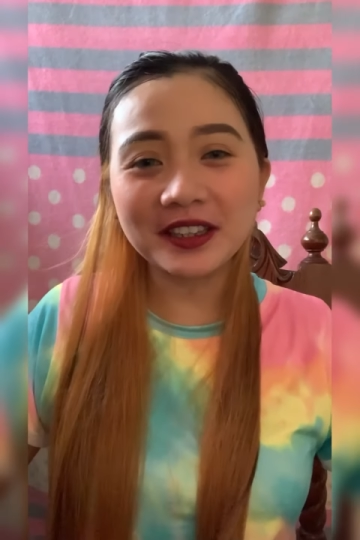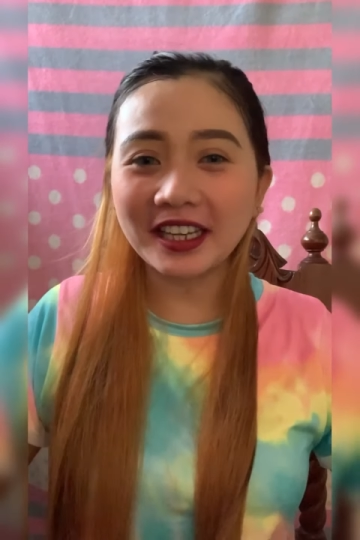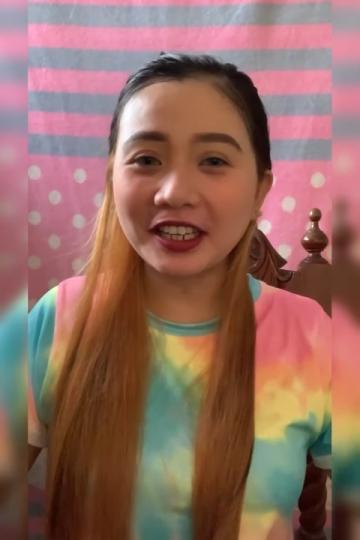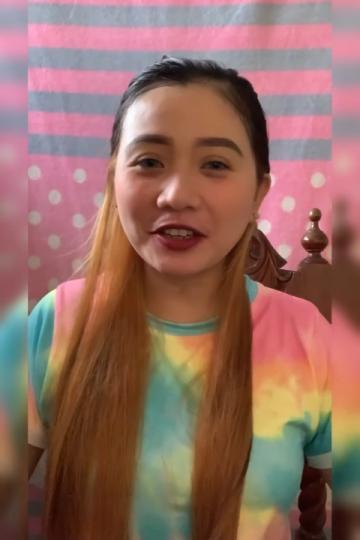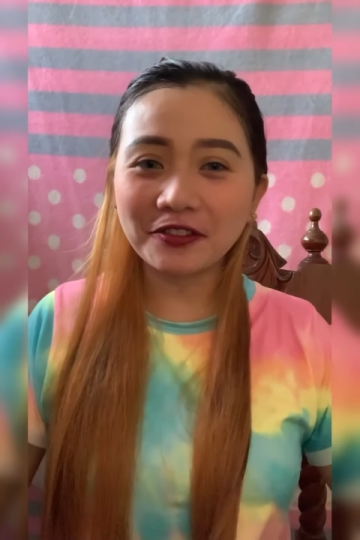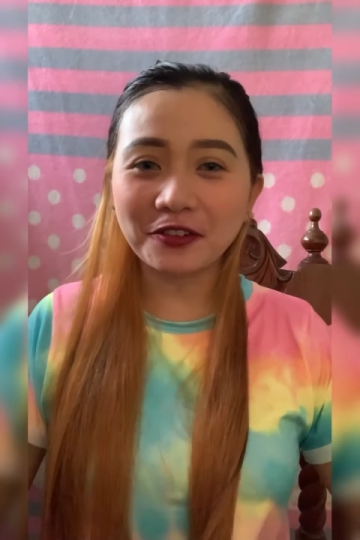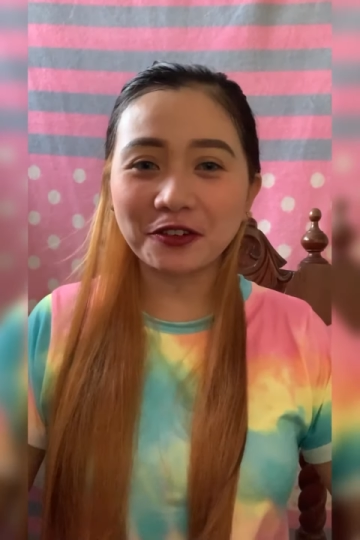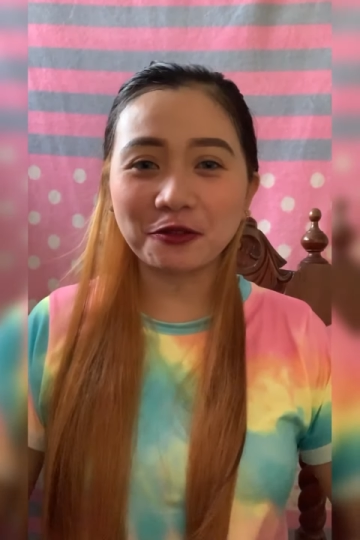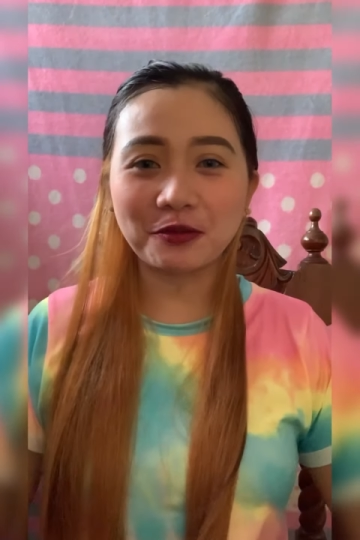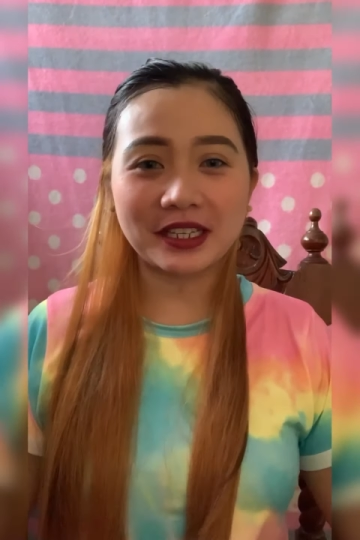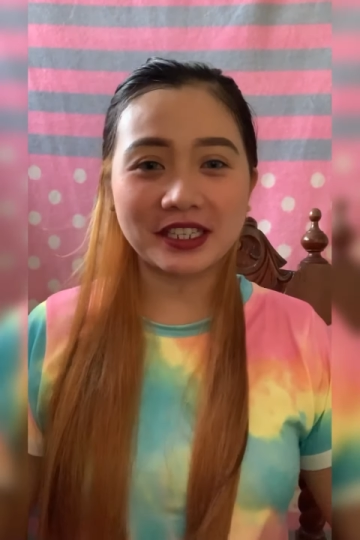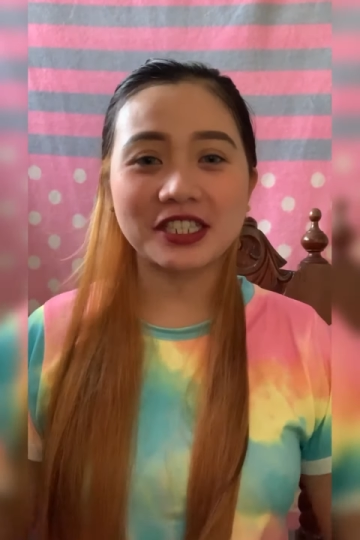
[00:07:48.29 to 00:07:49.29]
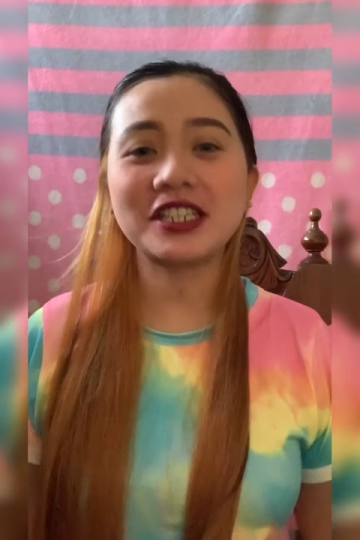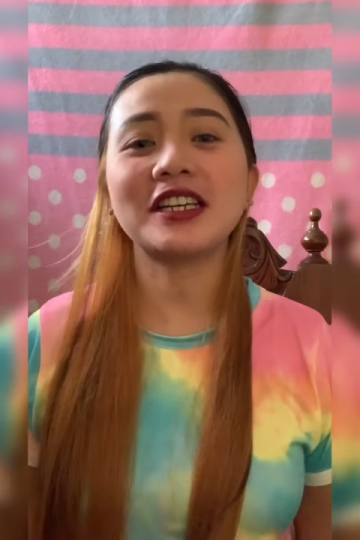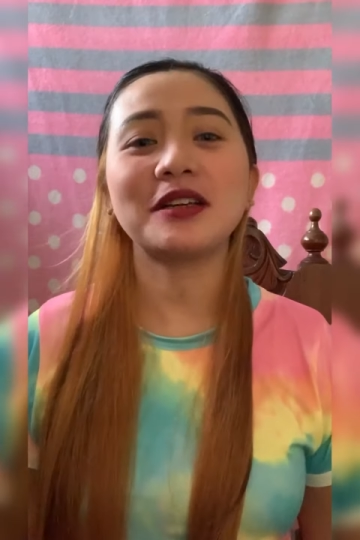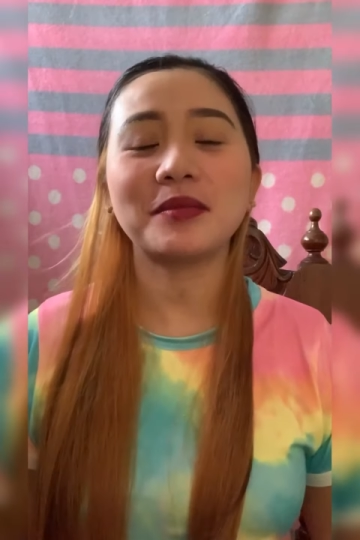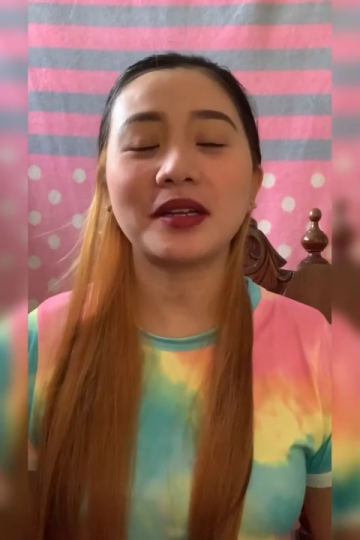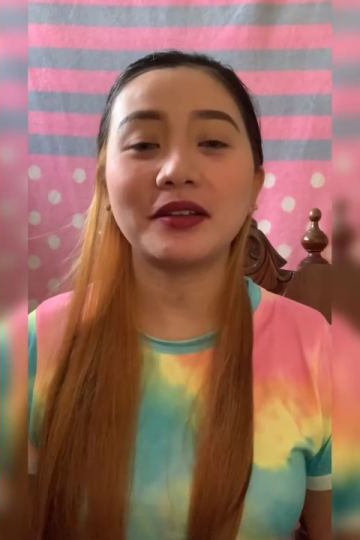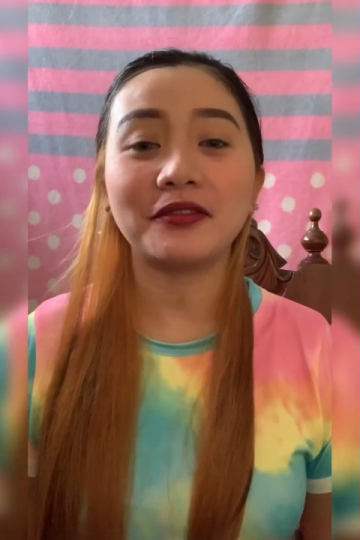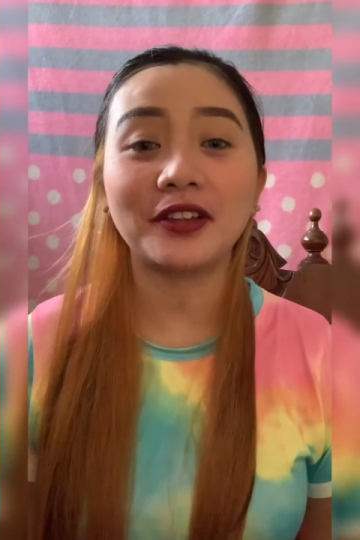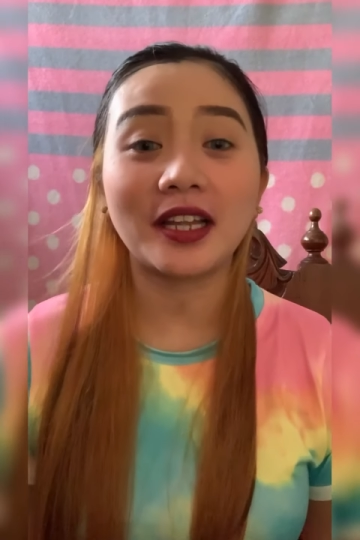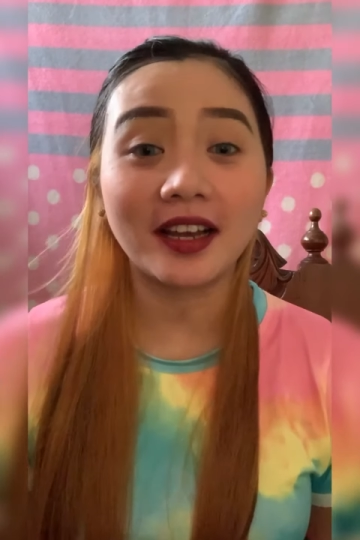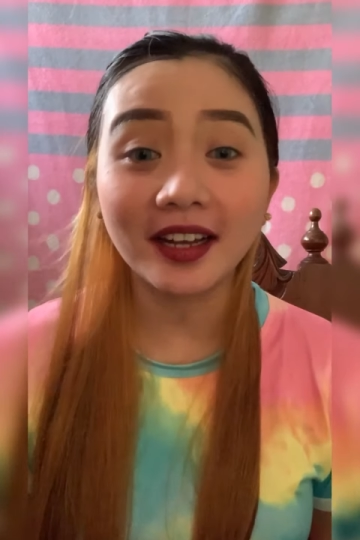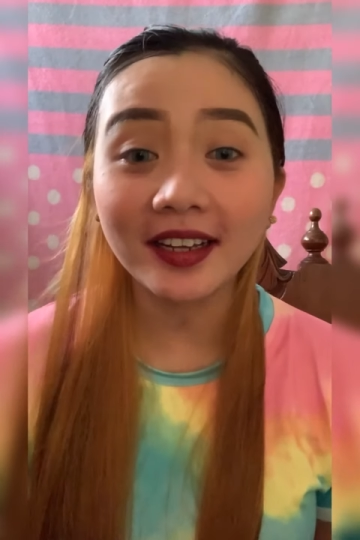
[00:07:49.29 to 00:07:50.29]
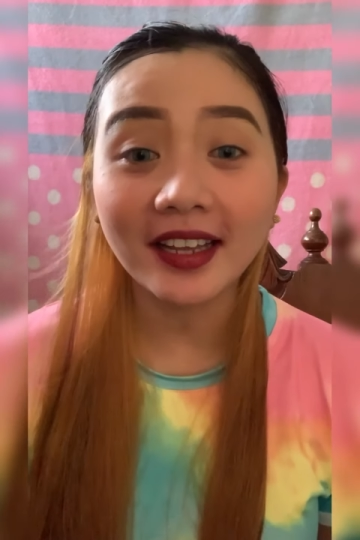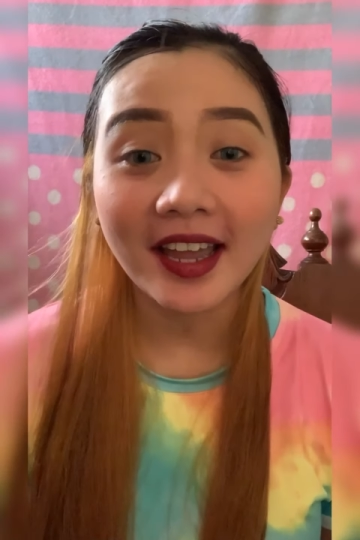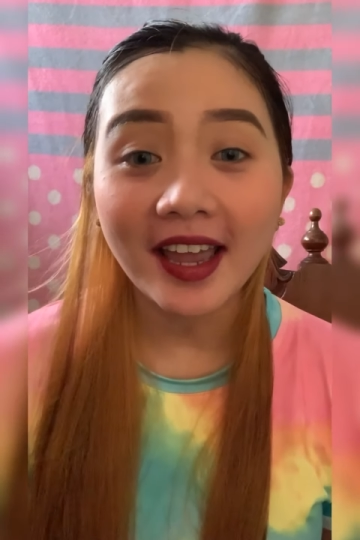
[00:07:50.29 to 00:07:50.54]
Thank you for watching my vlog.